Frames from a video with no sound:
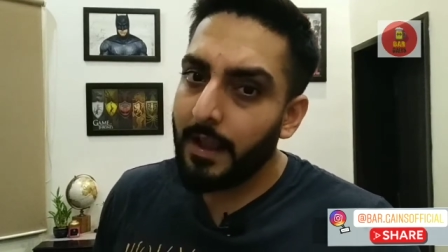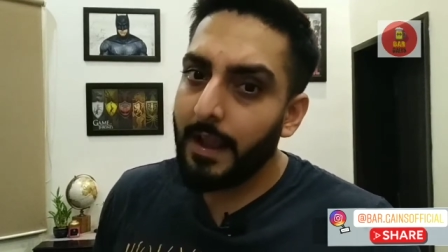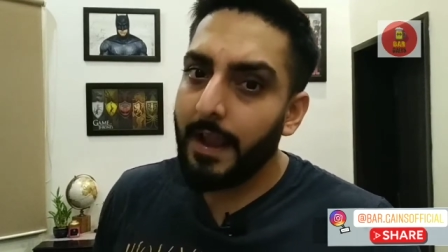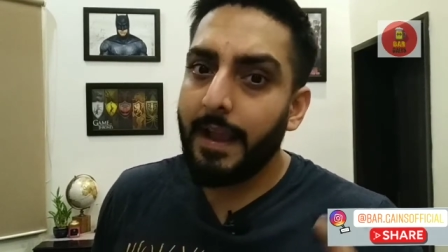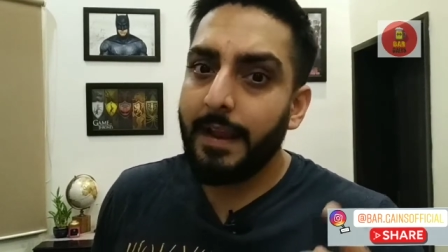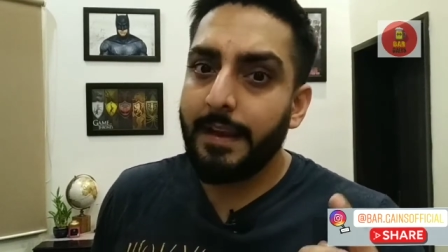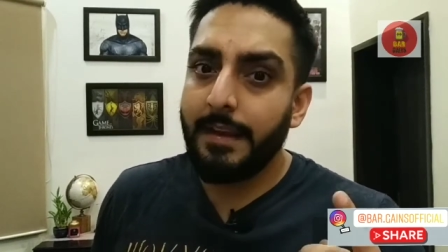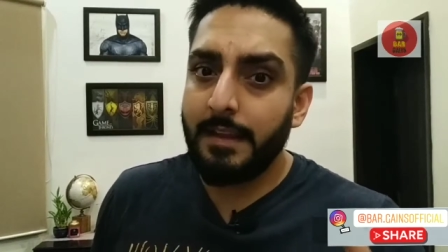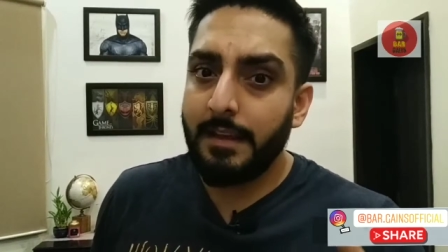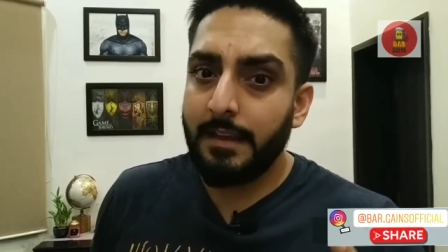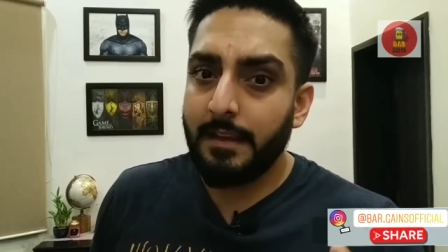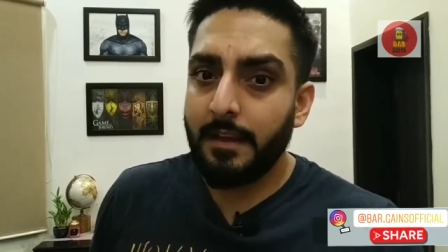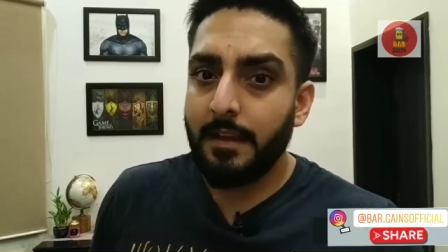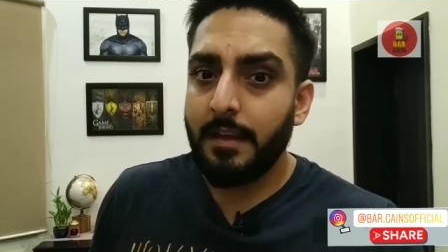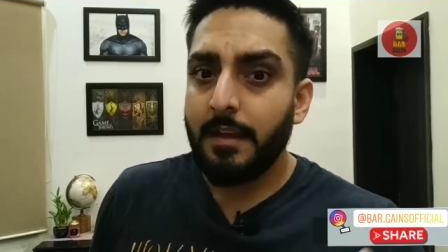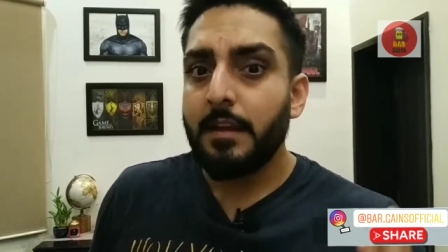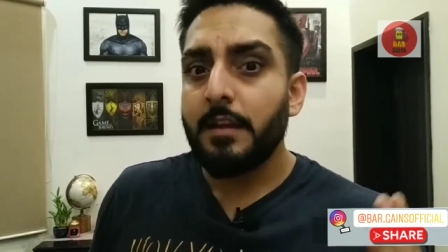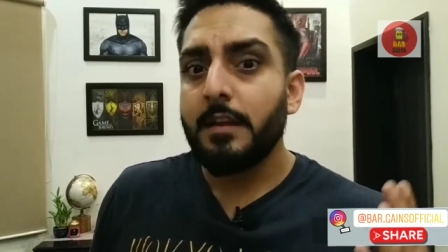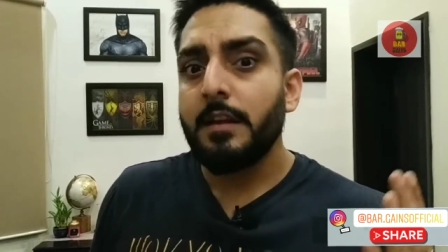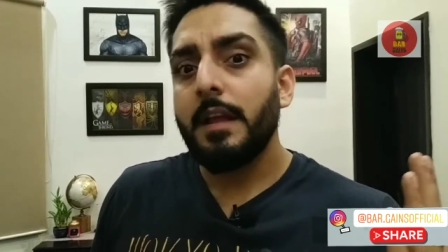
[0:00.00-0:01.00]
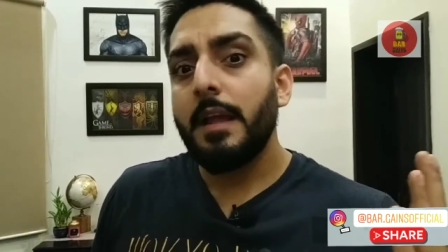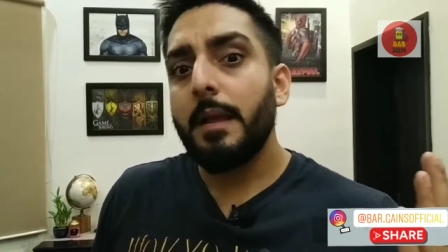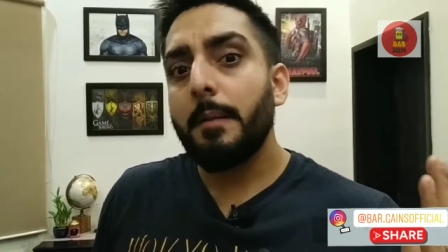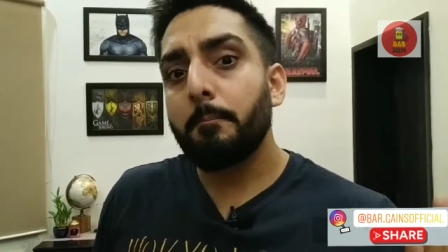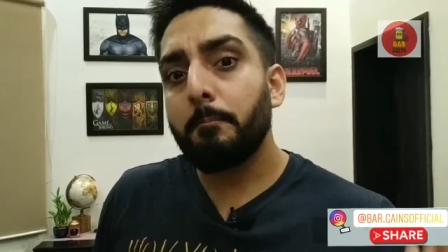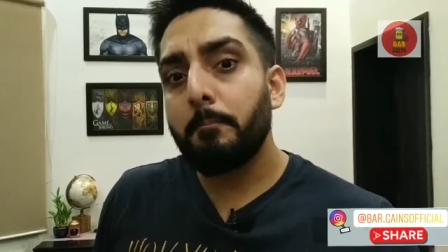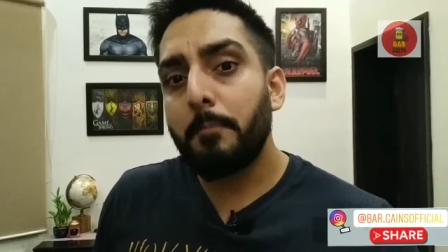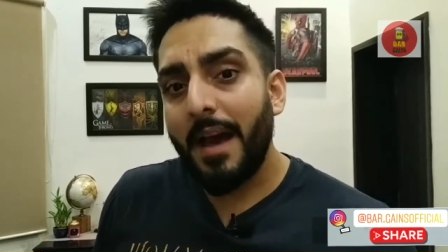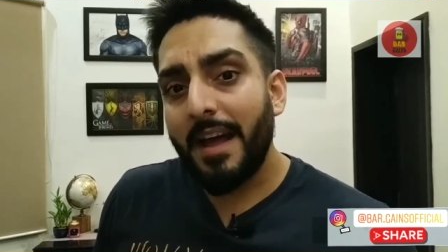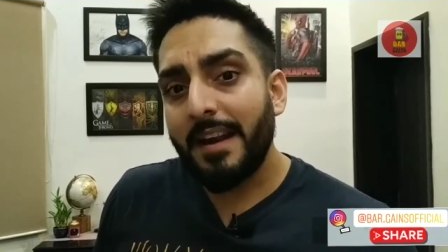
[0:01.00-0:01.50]
any
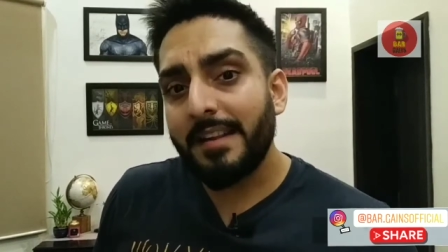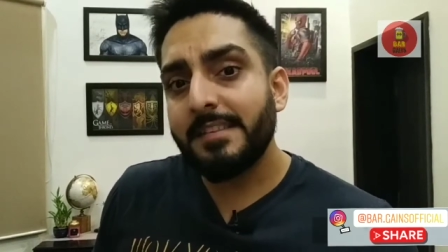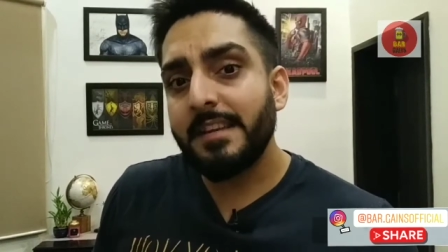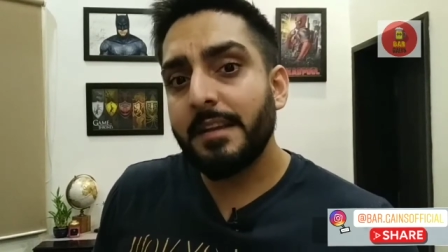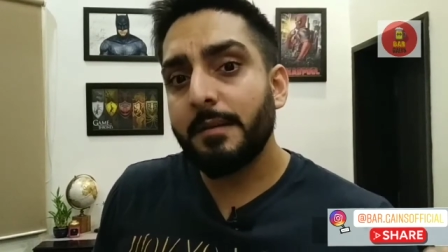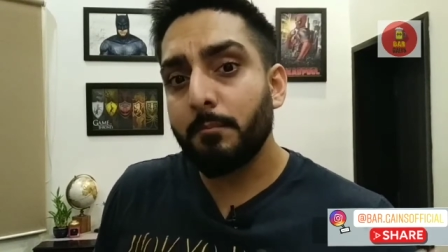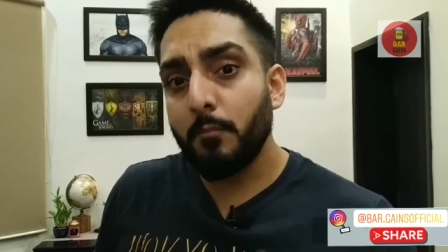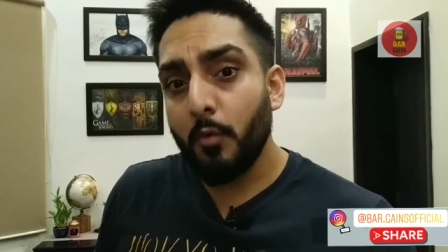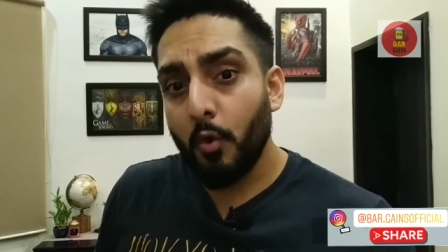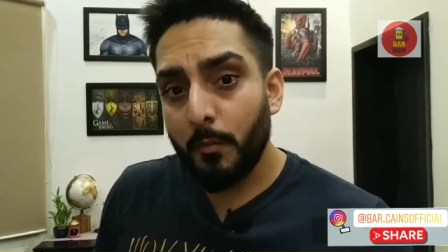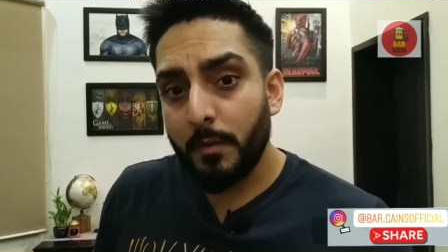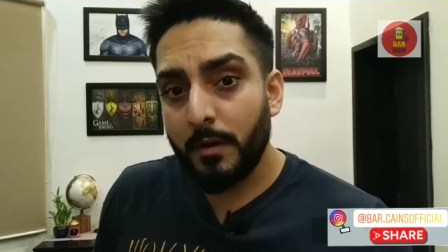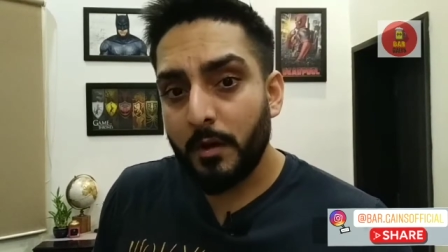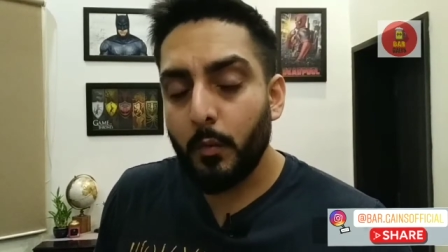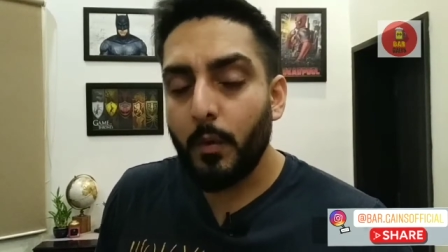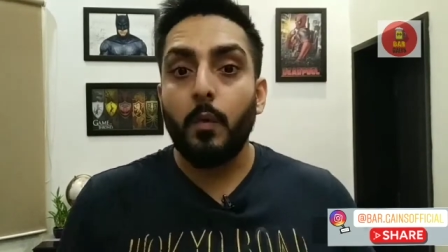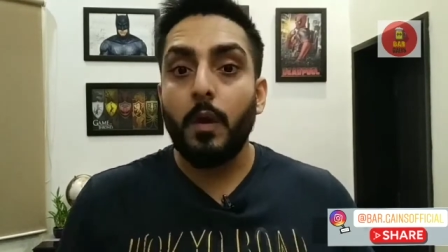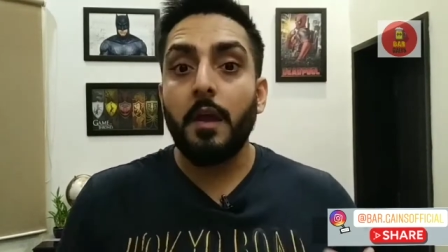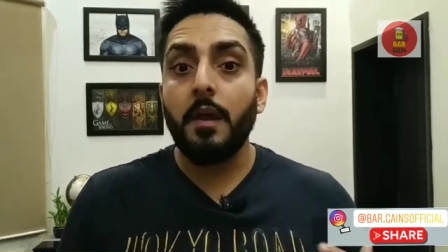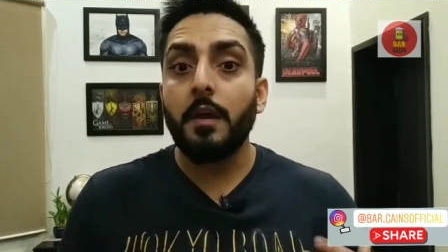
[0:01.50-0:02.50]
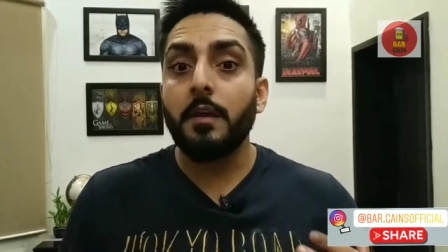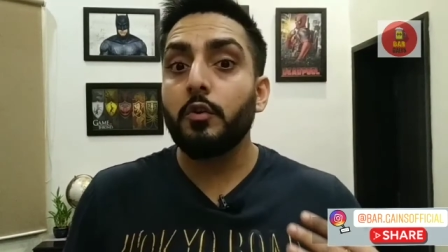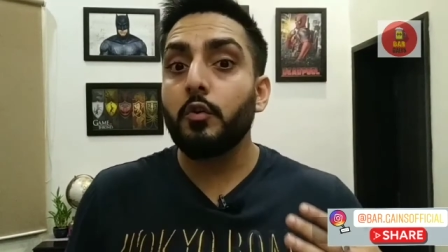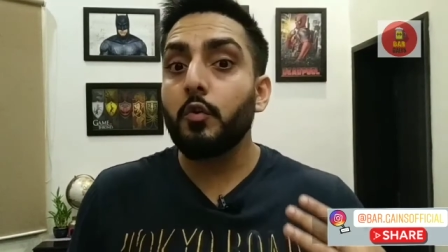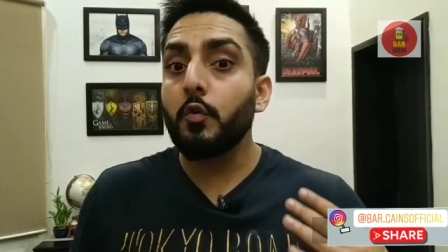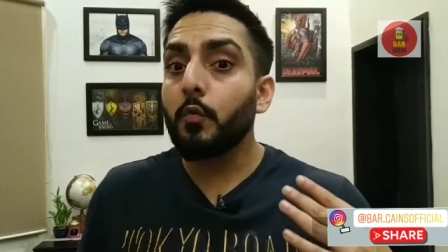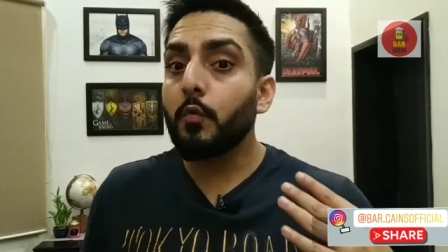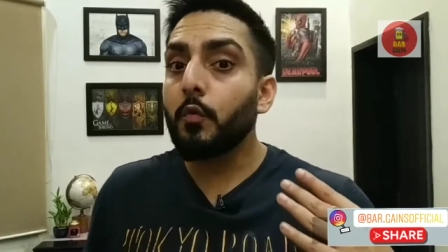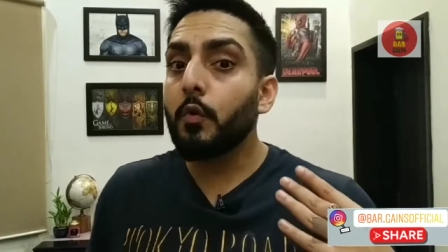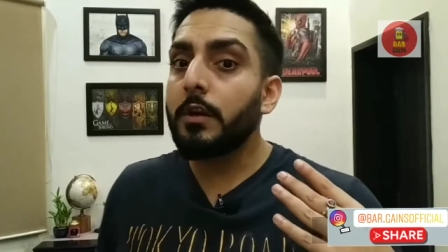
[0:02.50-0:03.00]
embarrassing moment where
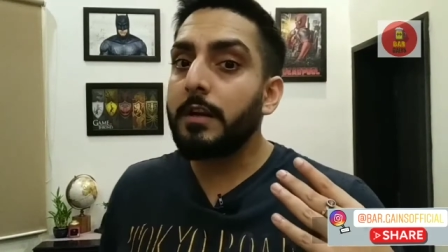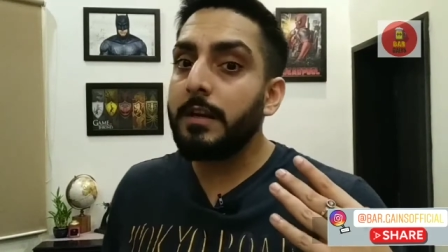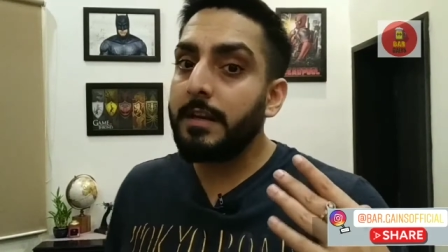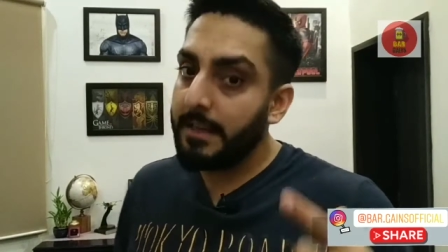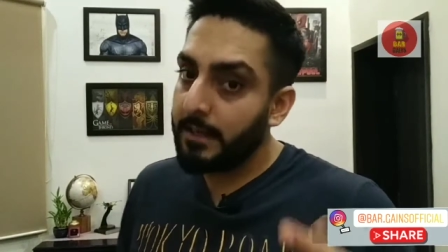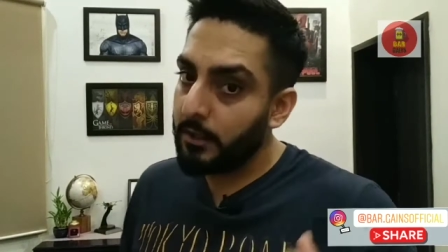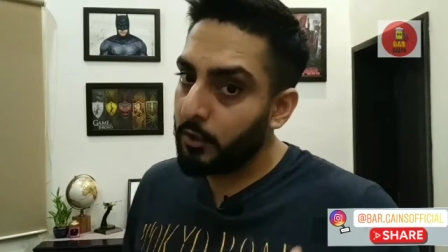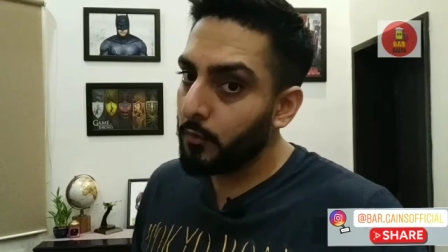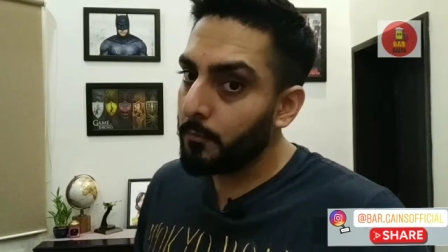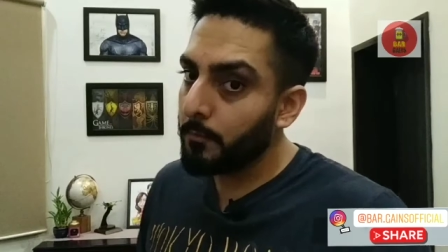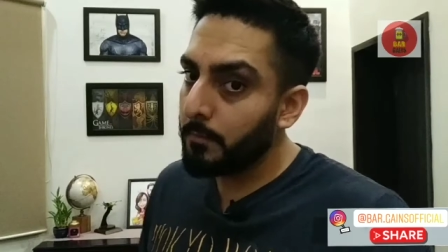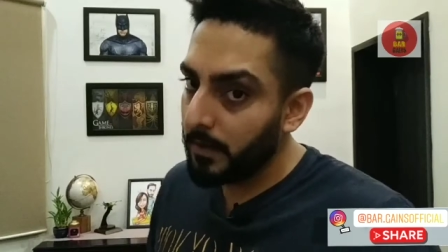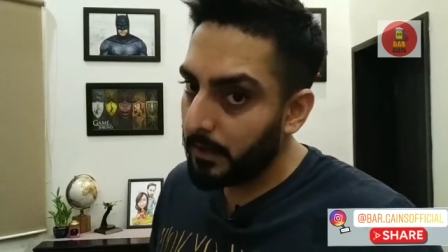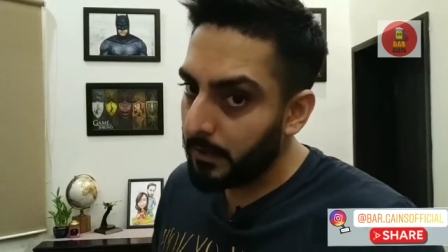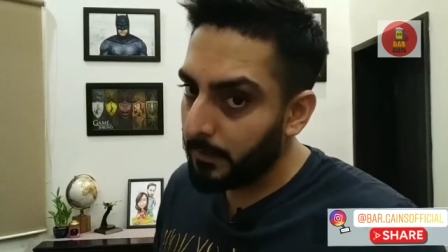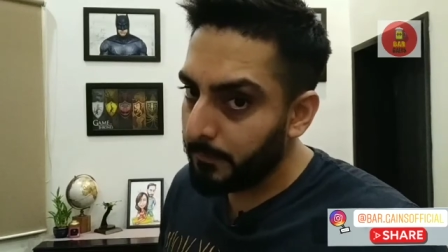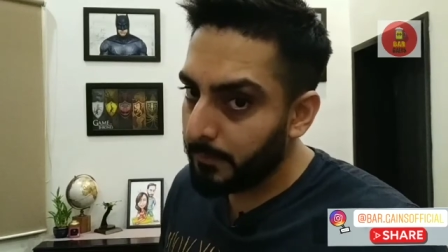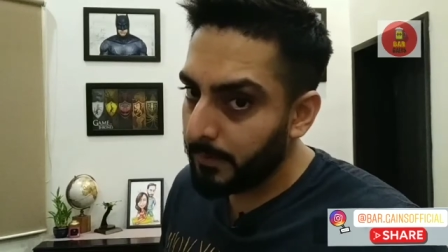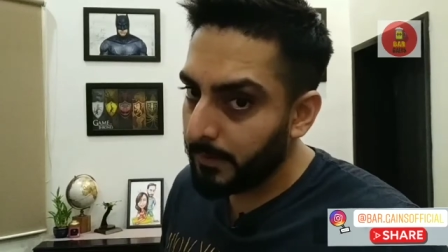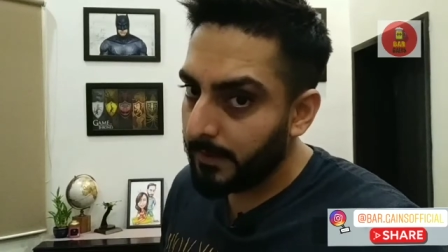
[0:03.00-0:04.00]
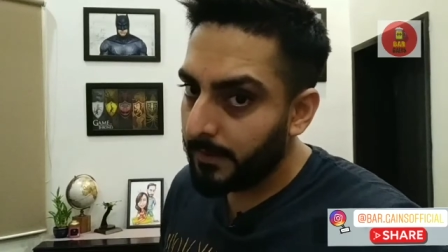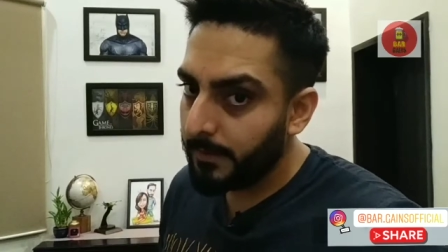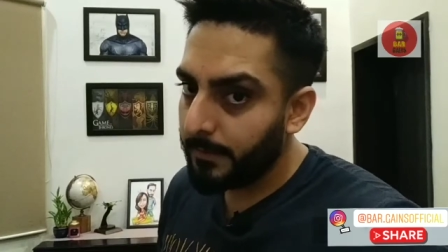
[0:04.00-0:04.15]
you would need to burp.